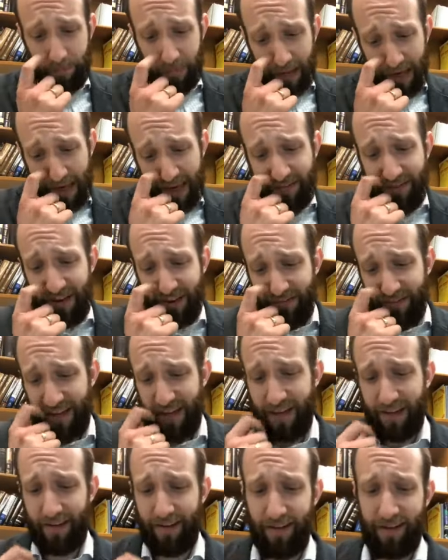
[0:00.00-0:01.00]
even
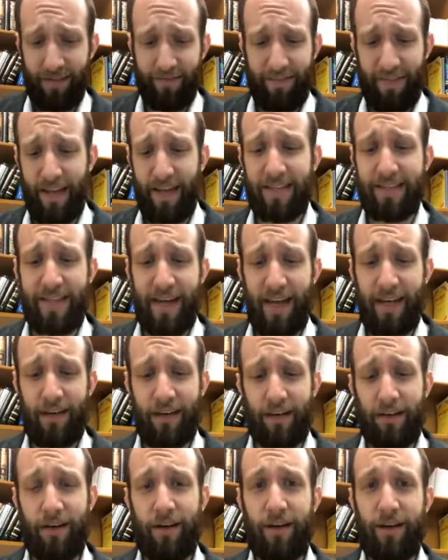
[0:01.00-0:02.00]
if the
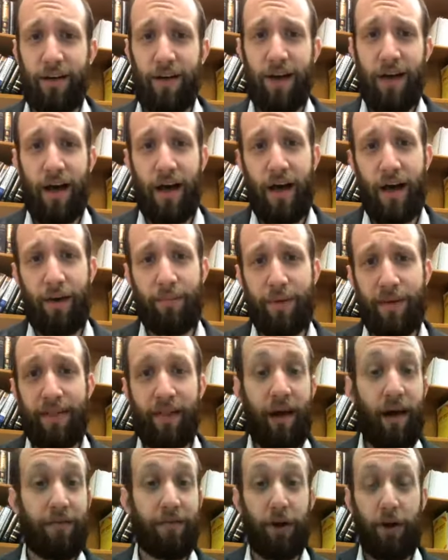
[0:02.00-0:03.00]
container is
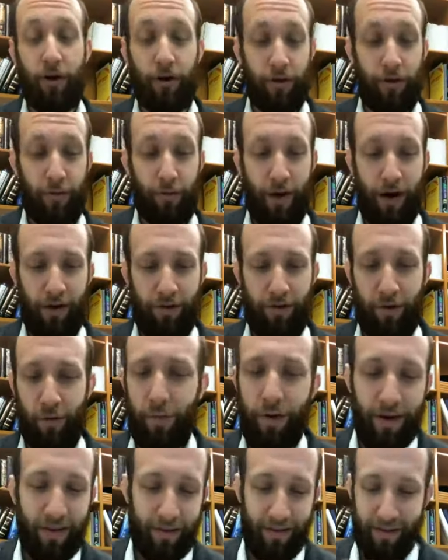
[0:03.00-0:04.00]
of earthenware. So
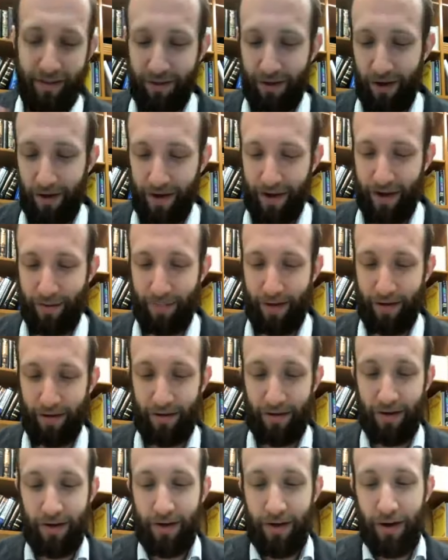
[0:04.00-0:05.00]
what is this talking about?
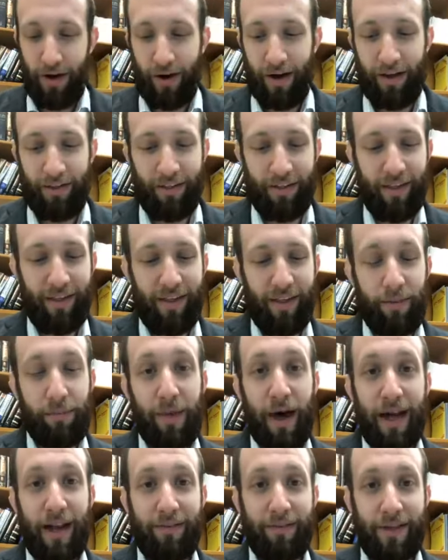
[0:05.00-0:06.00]
Okay, so this is some
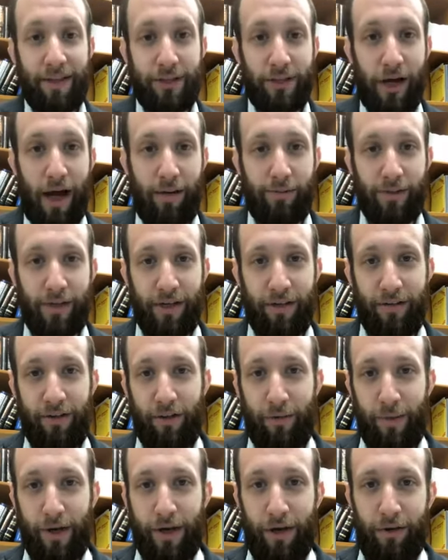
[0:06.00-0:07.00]
kind of contraption. So
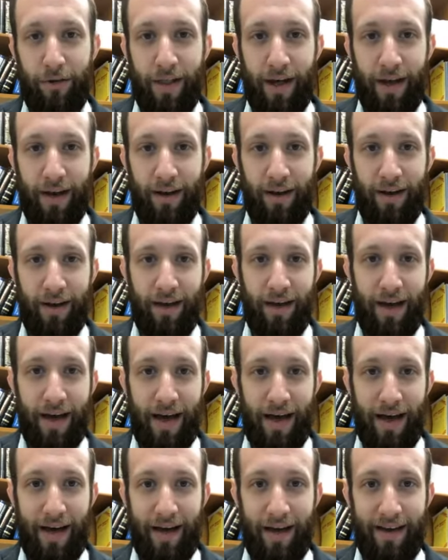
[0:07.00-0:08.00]
we know that
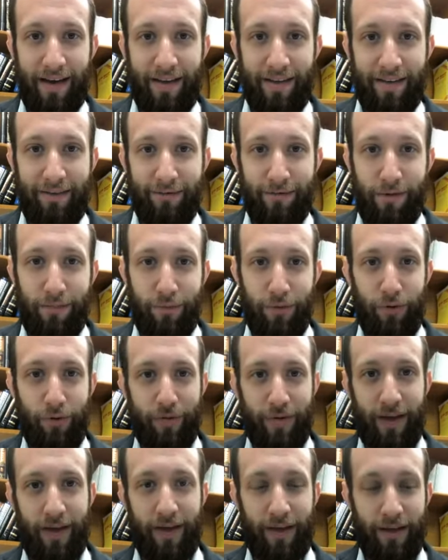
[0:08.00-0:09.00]

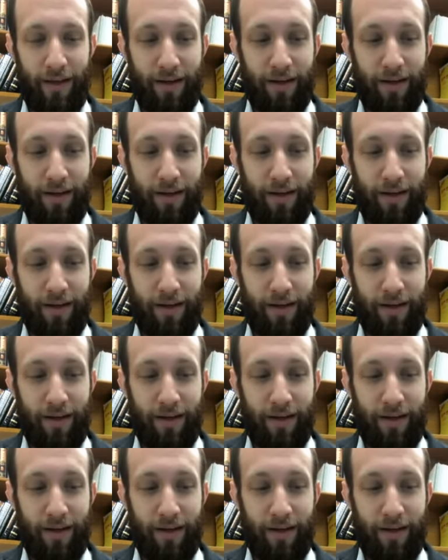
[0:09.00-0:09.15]
removing